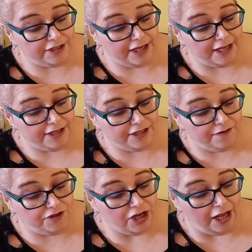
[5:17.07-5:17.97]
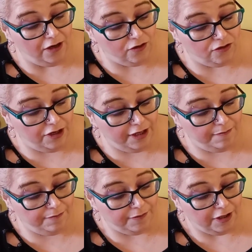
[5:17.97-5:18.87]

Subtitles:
Sensitive Gel Cream.